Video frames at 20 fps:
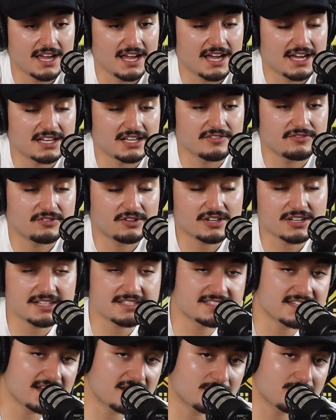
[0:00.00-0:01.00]
And if you're going to
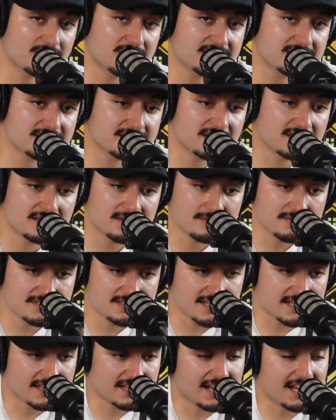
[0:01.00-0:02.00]
take a risk,
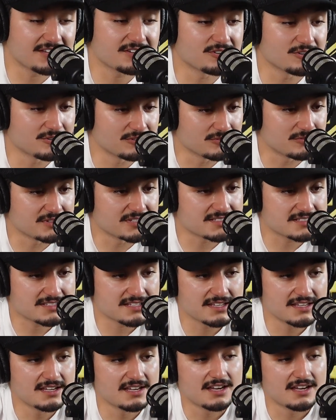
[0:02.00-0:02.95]
take it at your own risk.